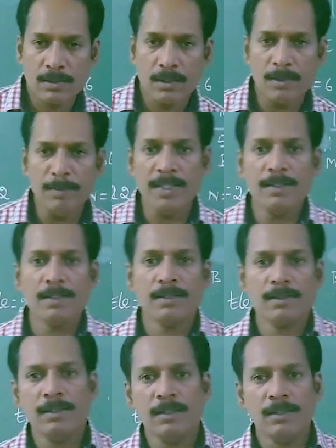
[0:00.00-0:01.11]

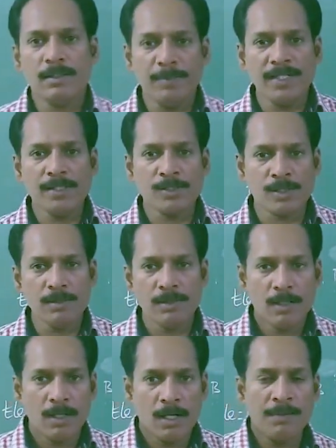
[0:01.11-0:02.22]
terminate the
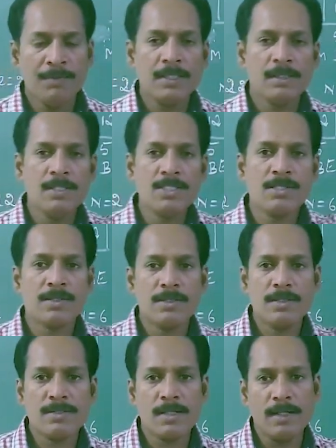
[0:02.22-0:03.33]
repetition and we
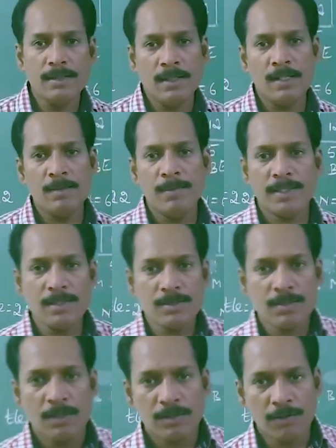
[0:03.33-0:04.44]
decide the element
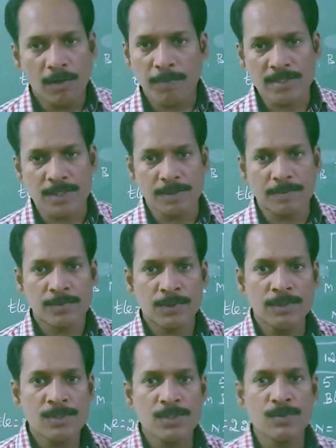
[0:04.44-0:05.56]
is not present.
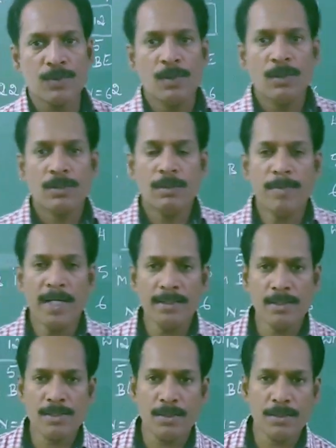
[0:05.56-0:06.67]
So this is the
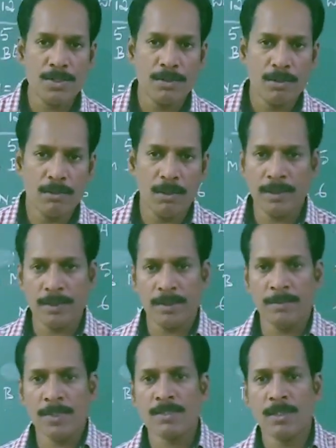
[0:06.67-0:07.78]
binary search
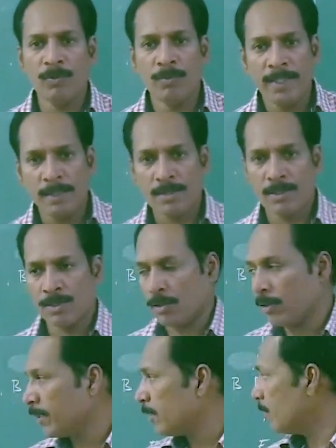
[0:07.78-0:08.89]
algorithm. This is how binary search
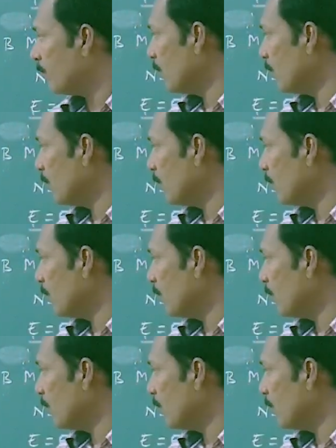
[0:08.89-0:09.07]
algorithm